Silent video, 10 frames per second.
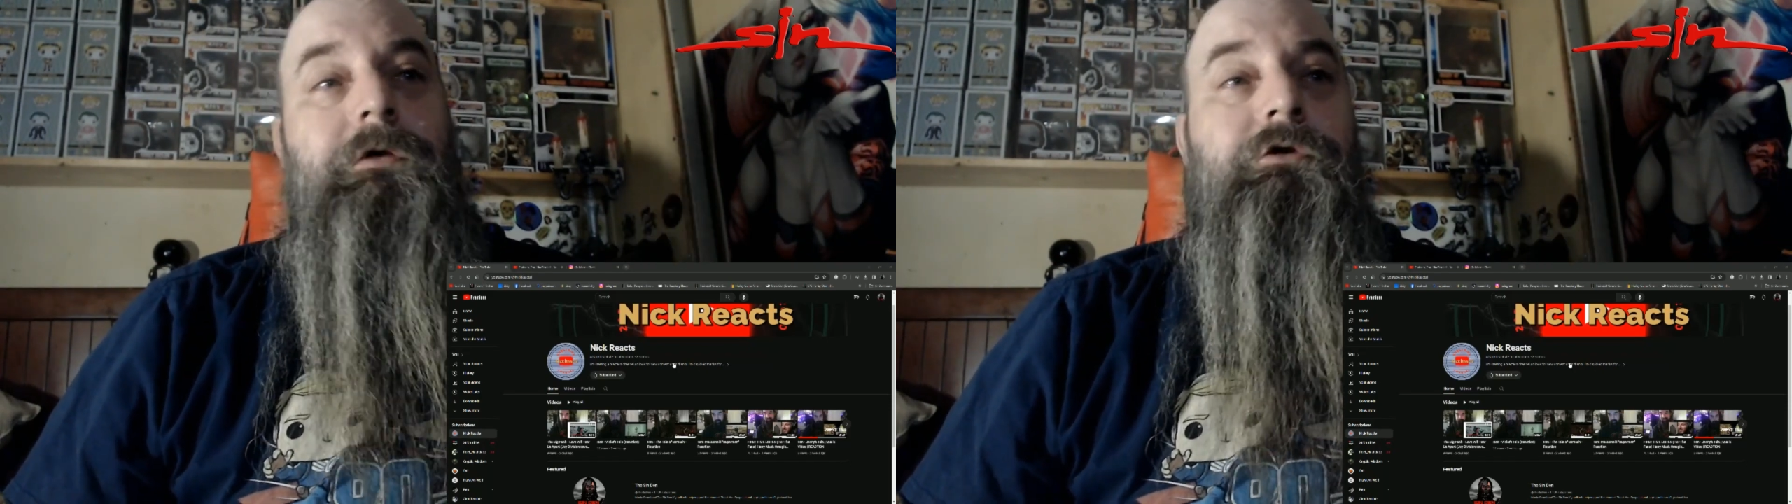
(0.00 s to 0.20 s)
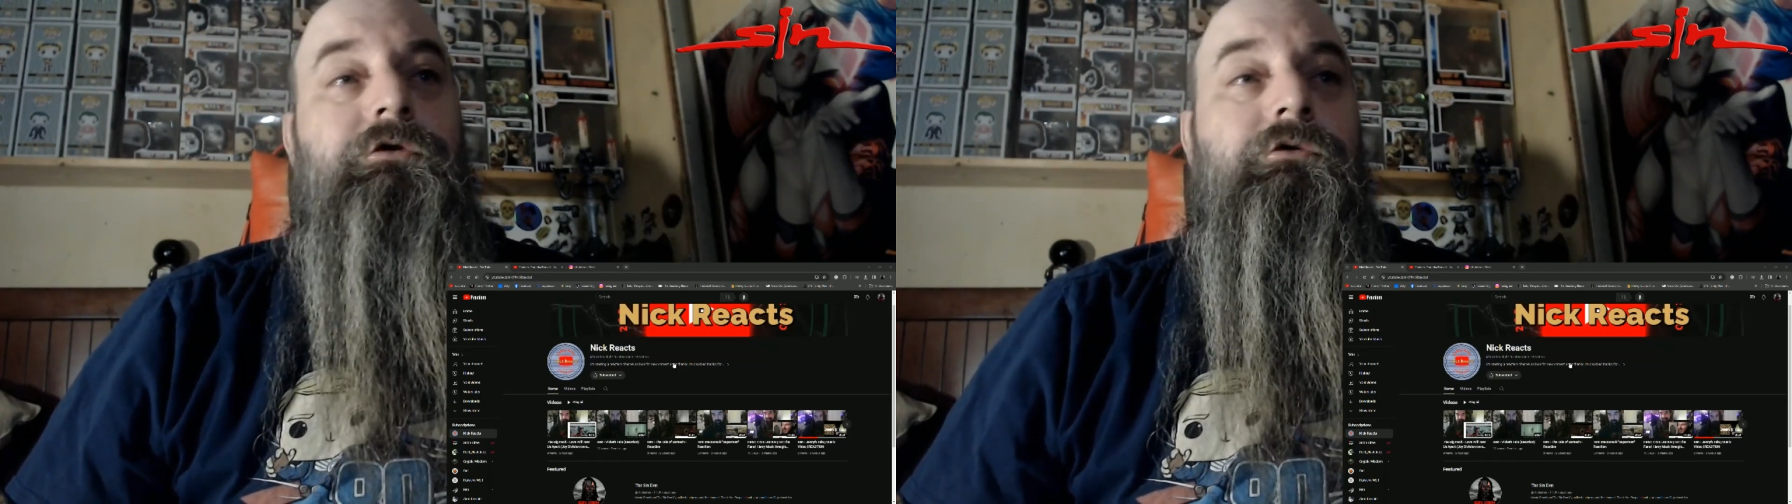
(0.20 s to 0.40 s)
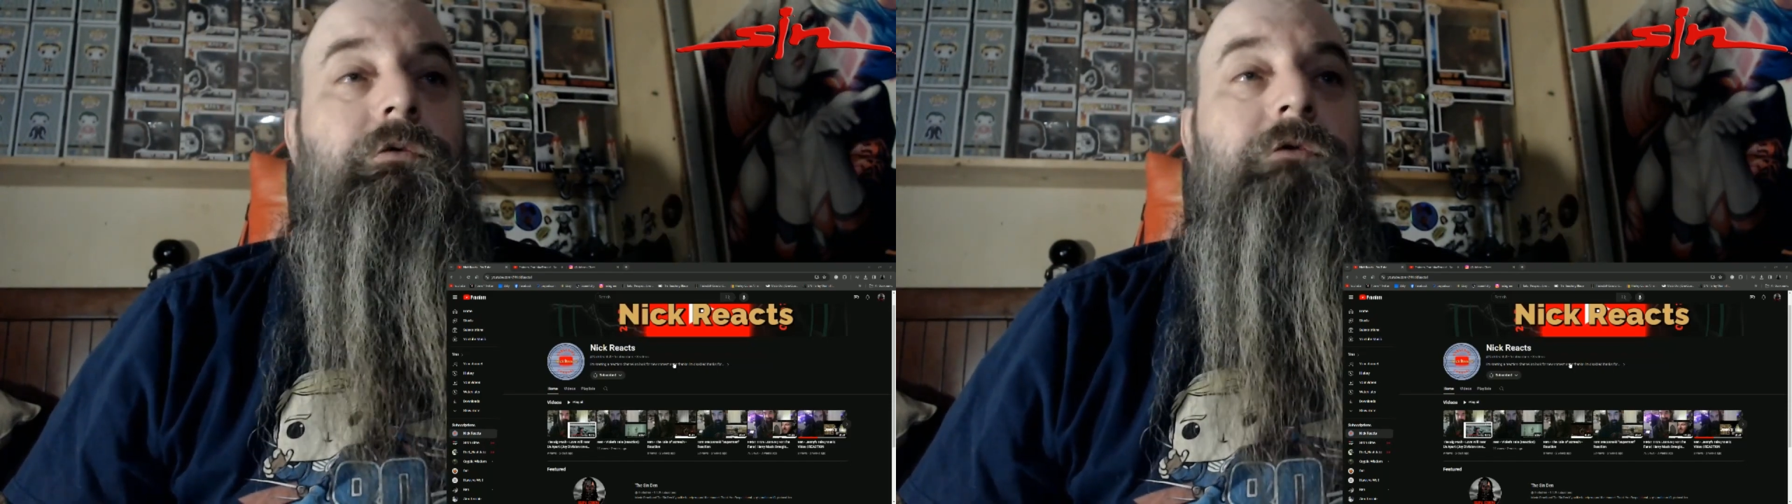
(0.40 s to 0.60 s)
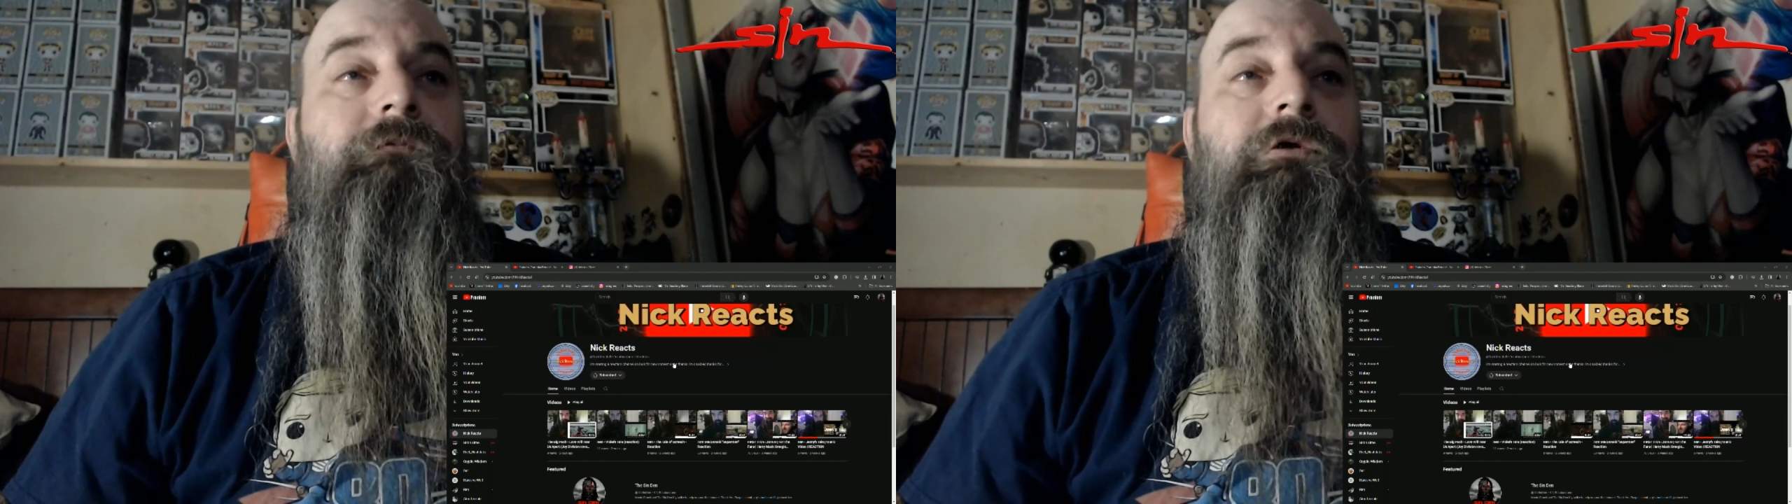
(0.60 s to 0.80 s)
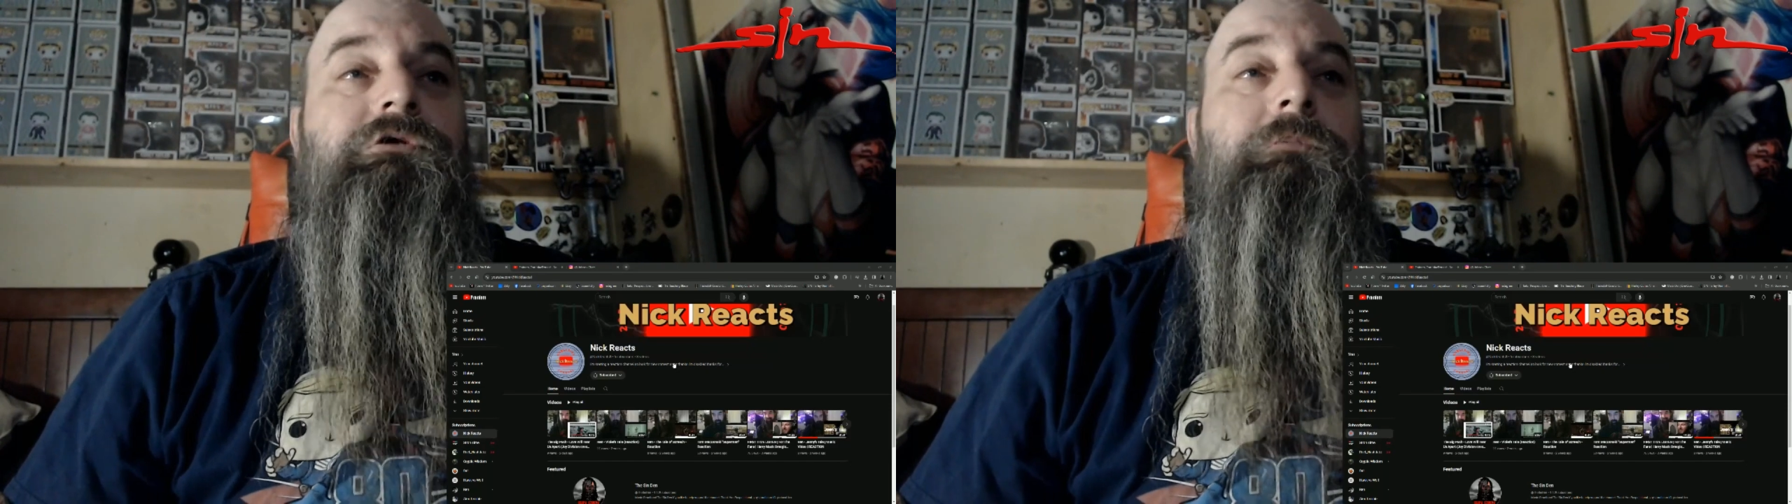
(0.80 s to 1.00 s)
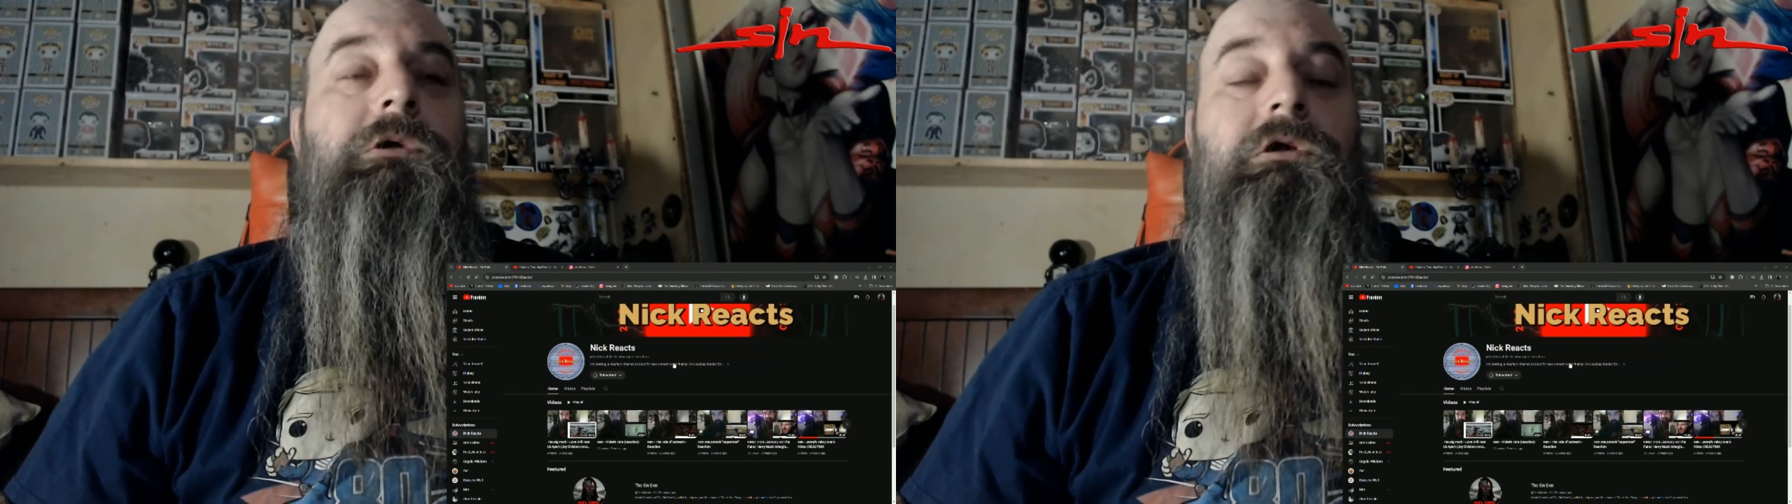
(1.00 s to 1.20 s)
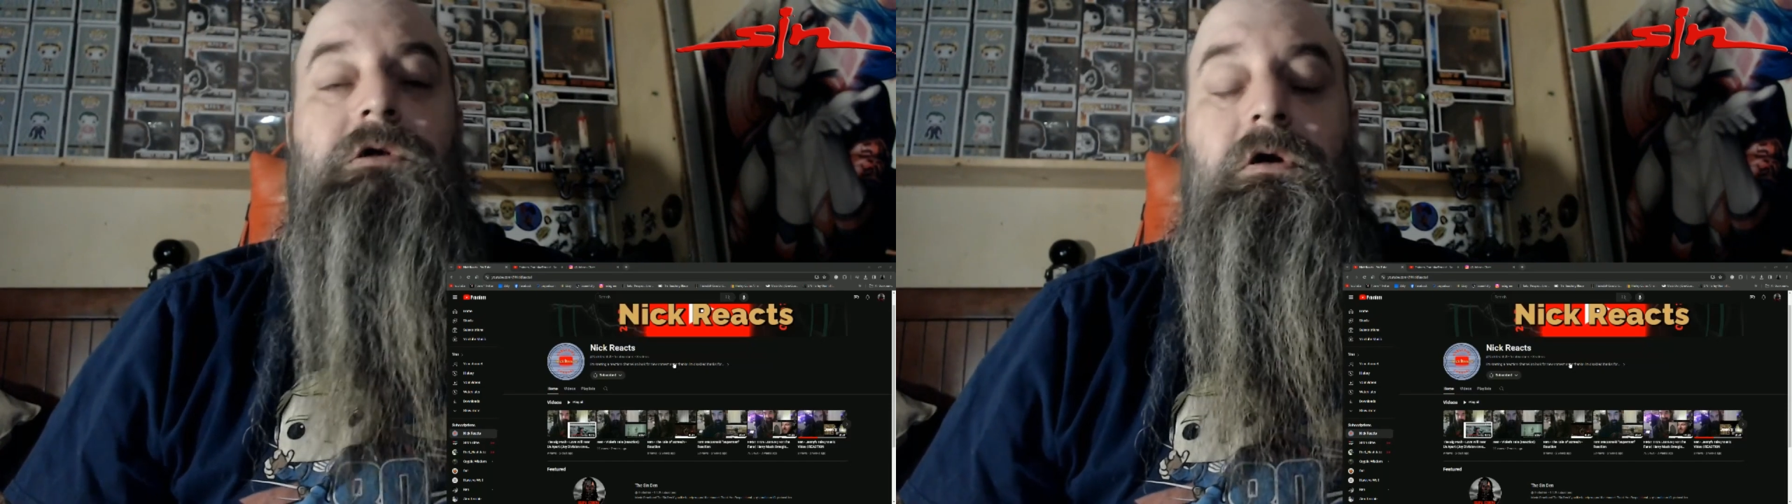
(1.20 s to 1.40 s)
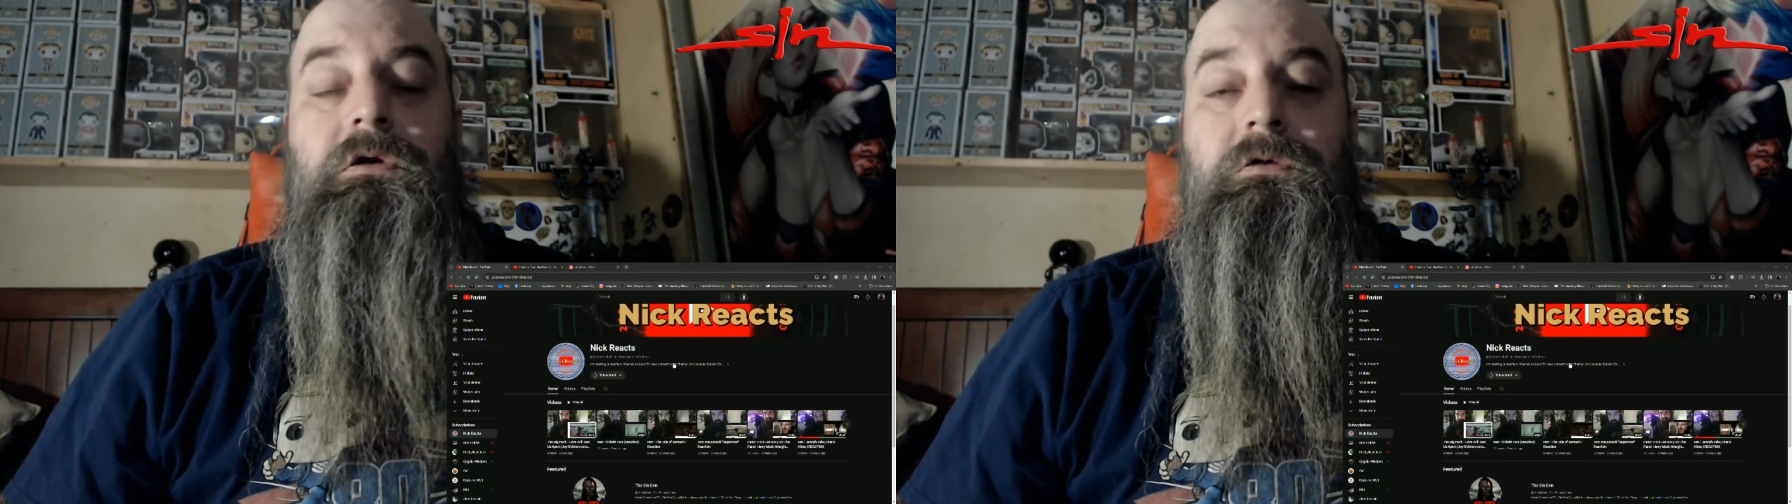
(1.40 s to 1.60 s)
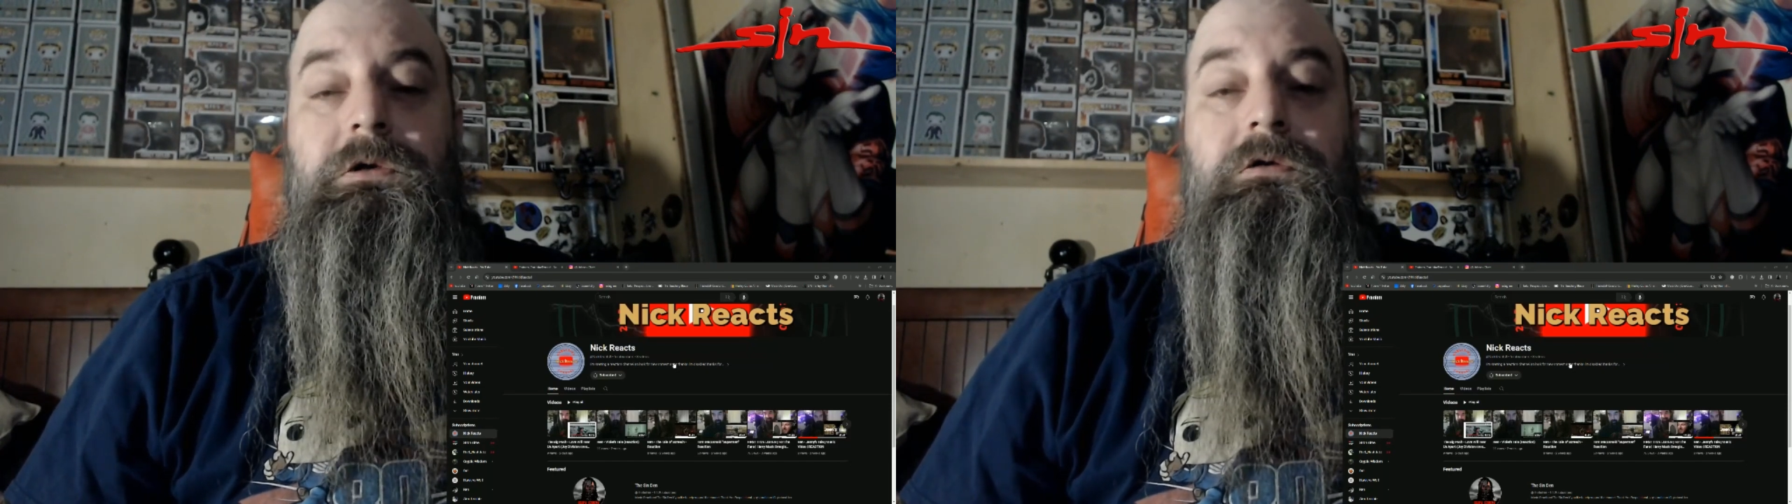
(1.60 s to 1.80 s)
is when the first one to talk to me.